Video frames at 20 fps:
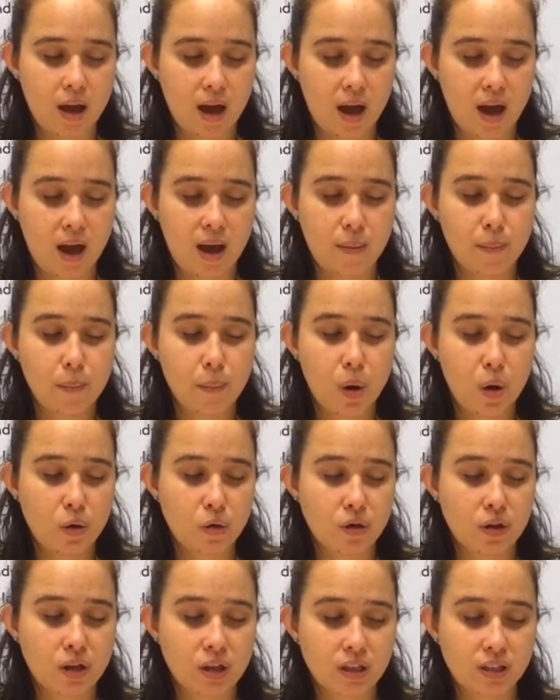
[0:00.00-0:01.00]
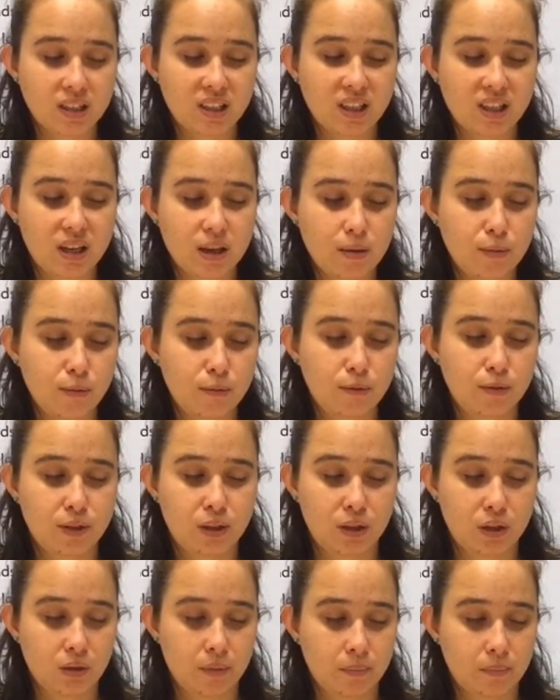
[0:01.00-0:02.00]
Morrigan's
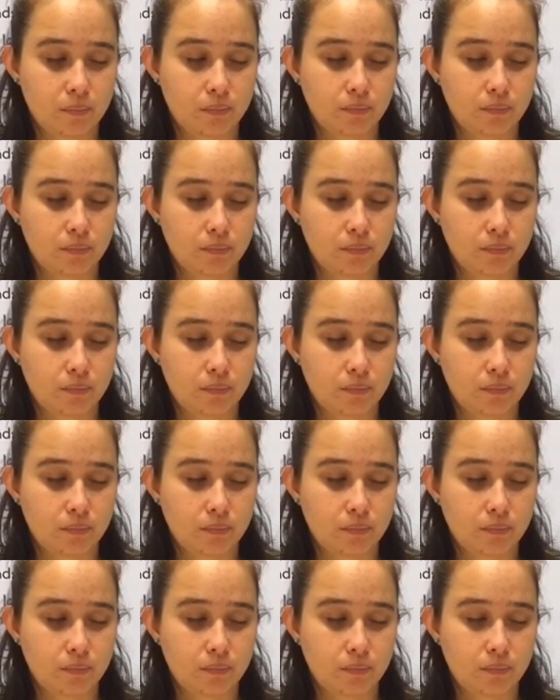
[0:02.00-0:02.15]
gift,